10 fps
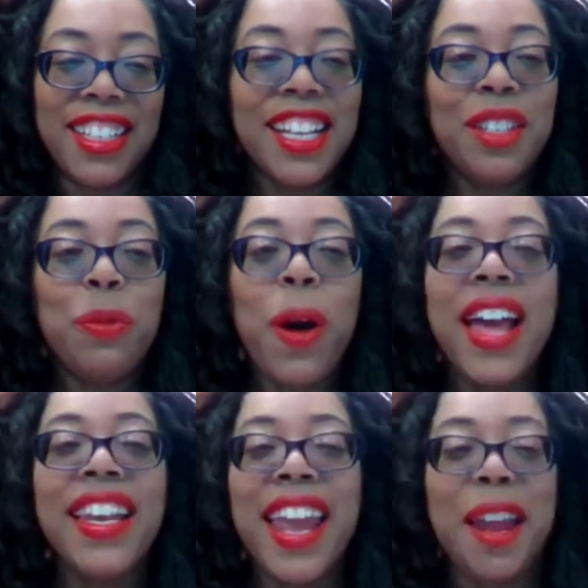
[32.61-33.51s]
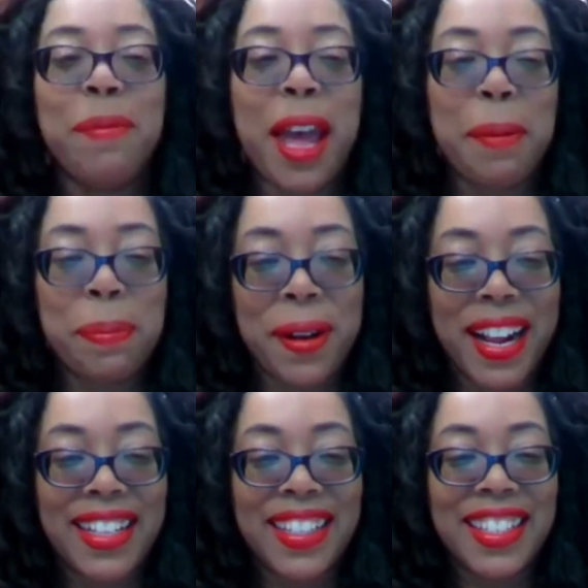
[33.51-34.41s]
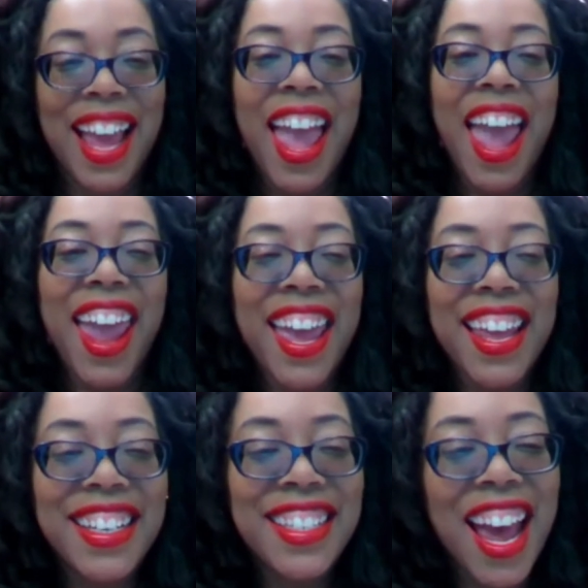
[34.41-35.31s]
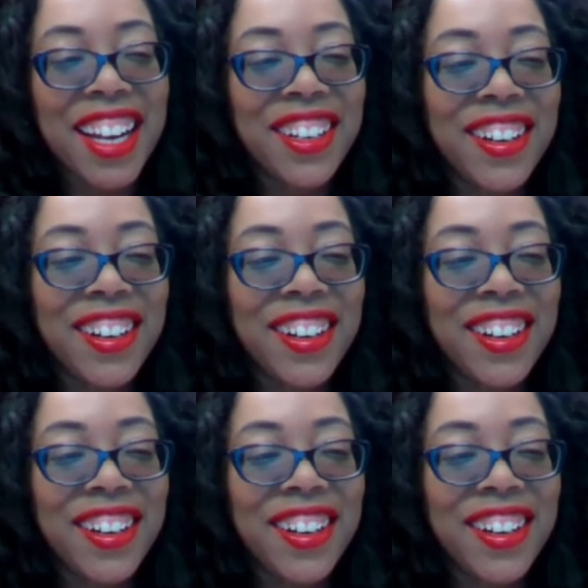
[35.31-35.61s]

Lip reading: just one name like Prince, and Dr.